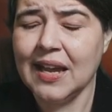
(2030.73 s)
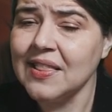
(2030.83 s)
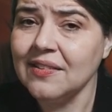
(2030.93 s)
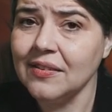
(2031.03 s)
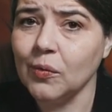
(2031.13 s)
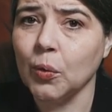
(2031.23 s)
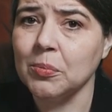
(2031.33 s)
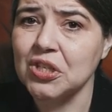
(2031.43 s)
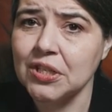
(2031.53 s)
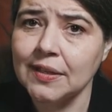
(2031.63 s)
And this is
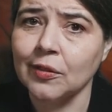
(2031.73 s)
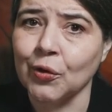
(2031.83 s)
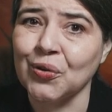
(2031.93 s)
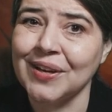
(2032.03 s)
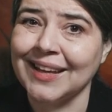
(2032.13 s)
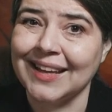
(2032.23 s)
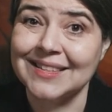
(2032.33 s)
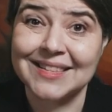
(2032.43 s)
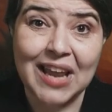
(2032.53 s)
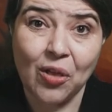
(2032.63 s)
where machine learning
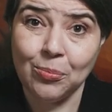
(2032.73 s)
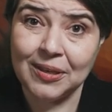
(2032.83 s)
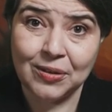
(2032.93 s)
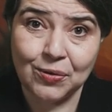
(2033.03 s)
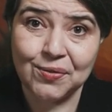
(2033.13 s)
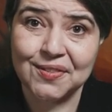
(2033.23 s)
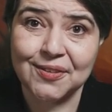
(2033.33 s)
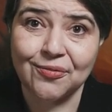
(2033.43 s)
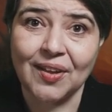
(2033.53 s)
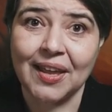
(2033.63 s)
is now being
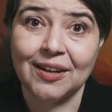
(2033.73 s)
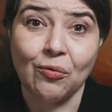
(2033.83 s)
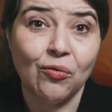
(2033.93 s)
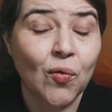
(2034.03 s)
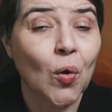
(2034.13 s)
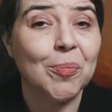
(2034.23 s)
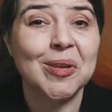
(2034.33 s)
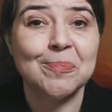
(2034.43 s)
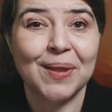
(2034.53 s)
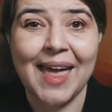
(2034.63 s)
used to find
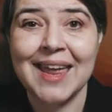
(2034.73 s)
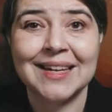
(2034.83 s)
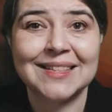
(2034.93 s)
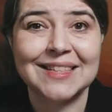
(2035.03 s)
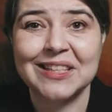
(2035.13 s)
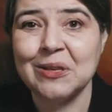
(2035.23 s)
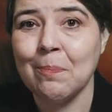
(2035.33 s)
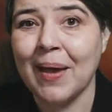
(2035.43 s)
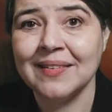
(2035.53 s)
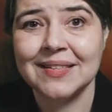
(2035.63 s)
forming planets
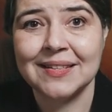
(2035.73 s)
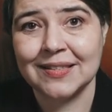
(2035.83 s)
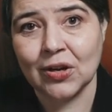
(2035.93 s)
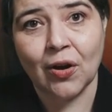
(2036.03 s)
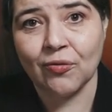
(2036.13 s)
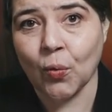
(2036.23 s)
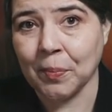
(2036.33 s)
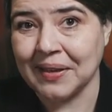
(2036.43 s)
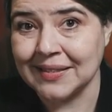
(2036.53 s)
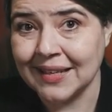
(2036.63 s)
in messy star
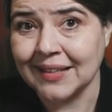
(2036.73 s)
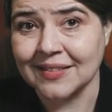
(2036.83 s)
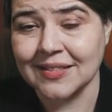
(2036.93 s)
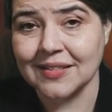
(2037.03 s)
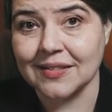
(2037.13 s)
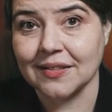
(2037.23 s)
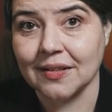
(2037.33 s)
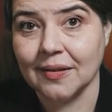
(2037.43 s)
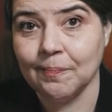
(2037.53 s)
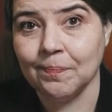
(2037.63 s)
forming disks.
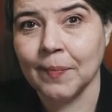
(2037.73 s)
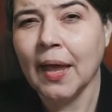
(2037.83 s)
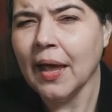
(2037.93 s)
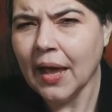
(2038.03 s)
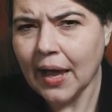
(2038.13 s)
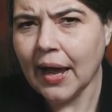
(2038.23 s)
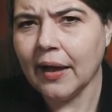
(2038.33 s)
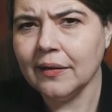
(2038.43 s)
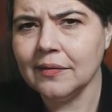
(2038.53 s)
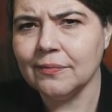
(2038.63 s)

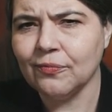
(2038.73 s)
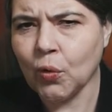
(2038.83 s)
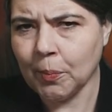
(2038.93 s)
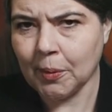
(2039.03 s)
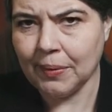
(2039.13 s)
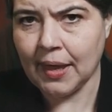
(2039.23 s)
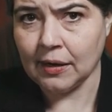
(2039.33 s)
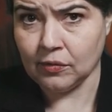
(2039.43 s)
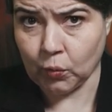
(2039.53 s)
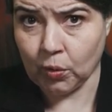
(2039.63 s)
As forming
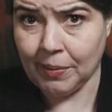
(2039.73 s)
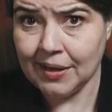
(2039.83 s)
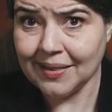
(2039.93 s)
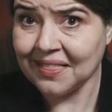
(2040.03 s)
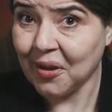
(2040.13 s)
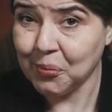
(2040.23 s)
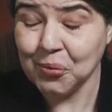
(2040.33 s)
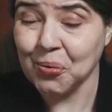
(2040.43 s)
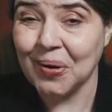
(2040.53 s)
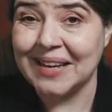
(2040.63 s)
planets orbit, they
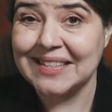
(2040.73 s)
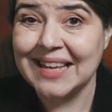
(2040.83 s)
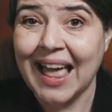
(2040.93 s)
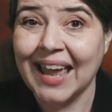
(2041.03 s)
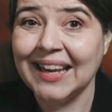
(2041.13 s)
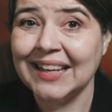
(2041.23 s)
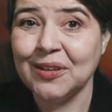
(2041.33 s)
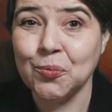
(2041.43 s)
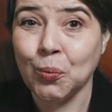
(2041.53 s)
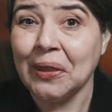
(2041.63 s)
will create
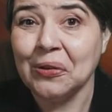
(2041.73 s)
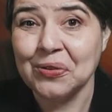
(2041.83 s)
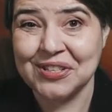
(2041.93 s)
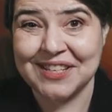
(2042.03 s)
tiny wiggle